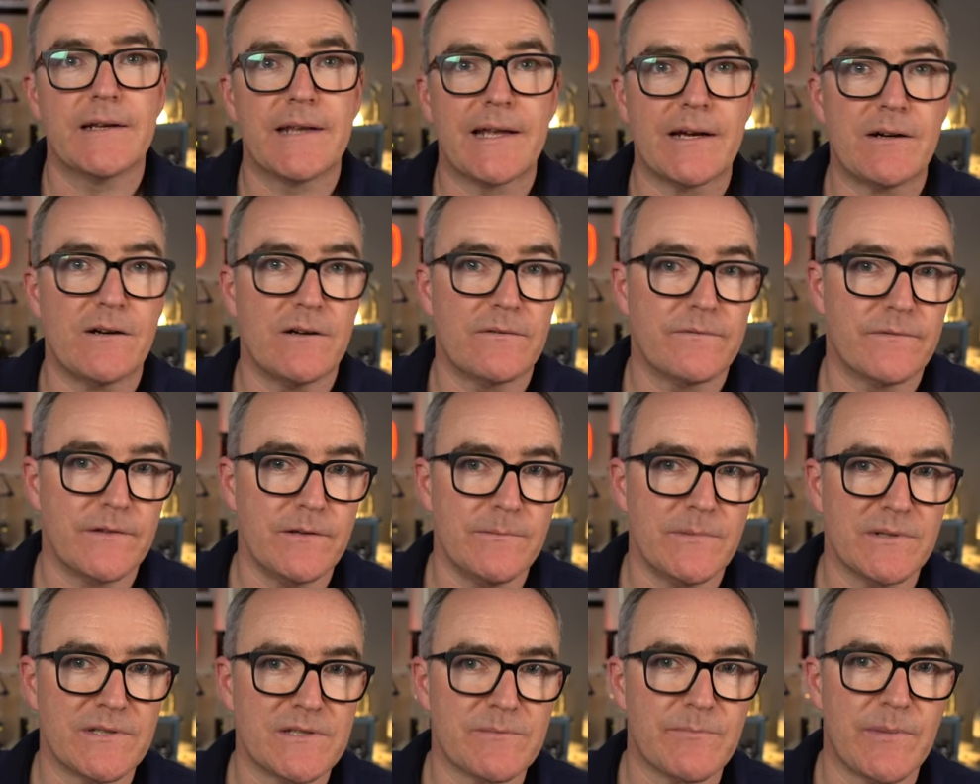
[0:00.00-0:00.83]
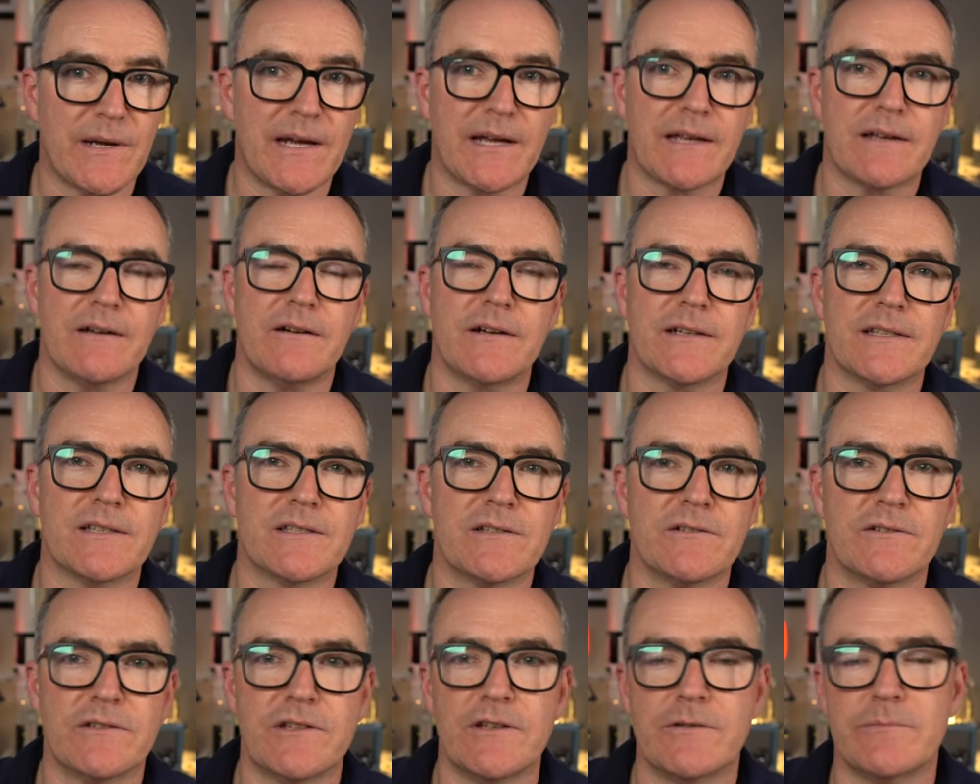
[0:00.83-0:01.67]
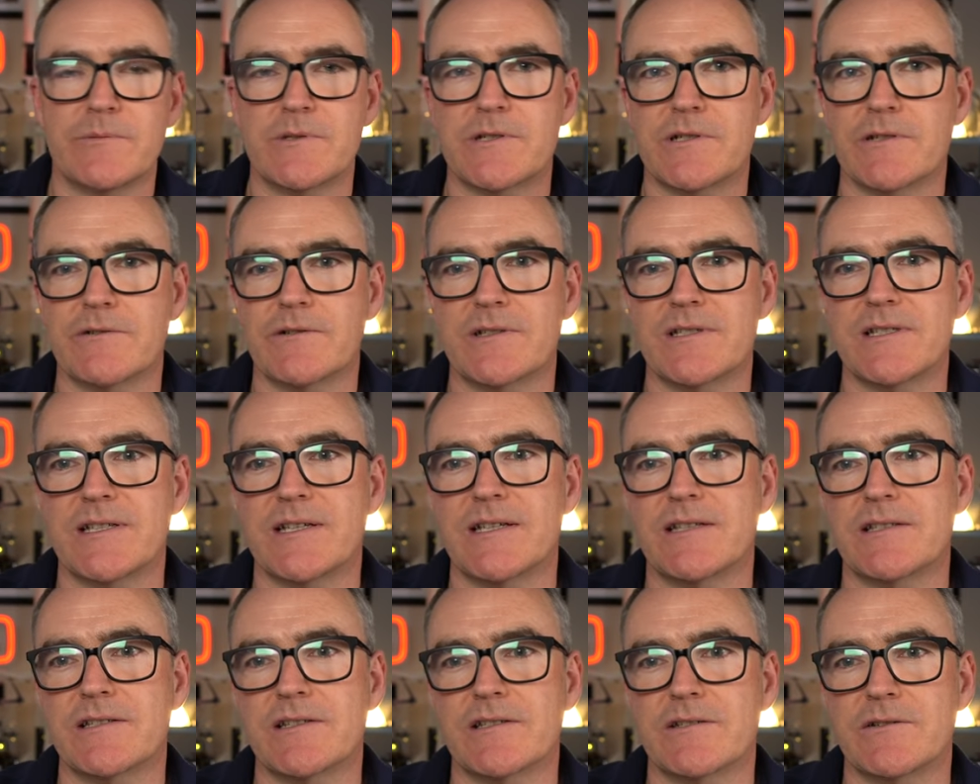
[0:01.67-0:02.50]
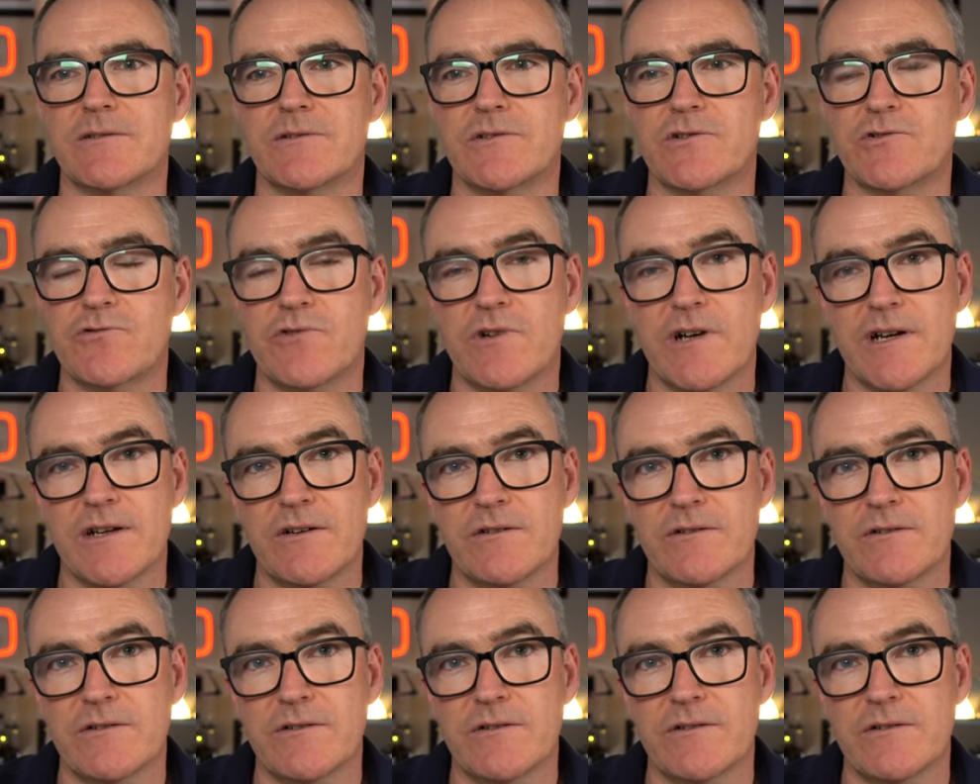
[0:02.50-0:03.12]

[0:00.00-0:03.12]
Now, a few months back, I took the opportunity to try